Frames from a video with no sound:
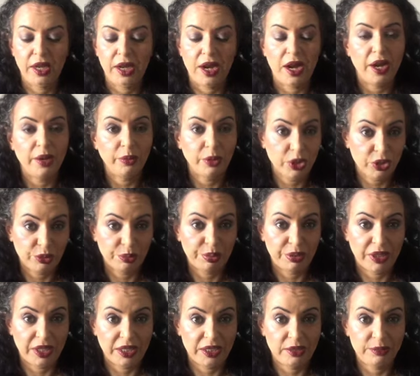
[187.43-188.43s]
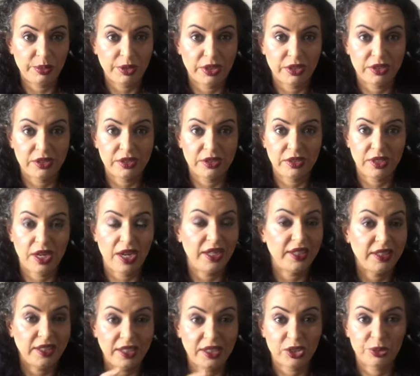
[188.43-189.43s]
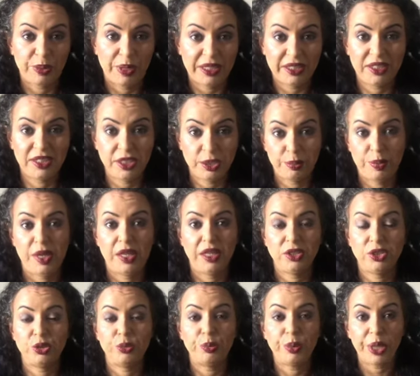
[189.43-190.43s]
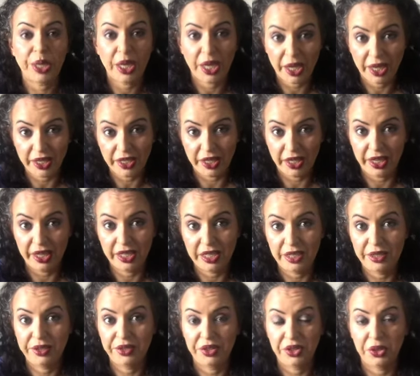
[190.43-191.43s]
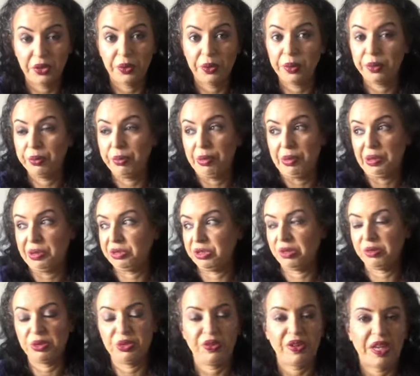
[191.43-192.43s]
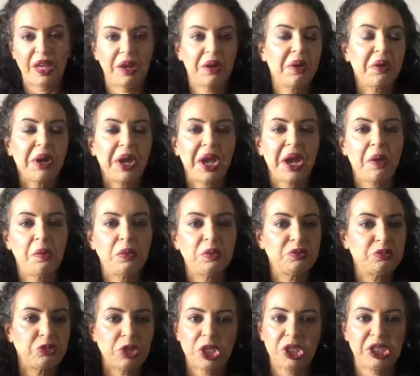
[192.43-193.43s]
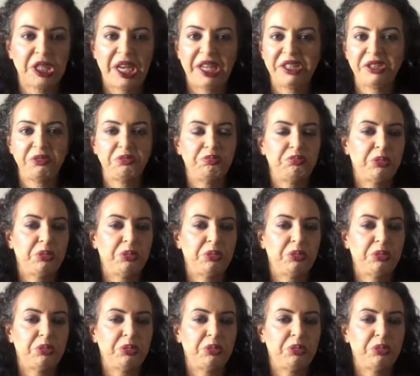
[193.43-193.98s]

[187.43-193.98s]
I was surprised because I didn't expect this palette to be in it, you know, because I was thinking, okay, I will just get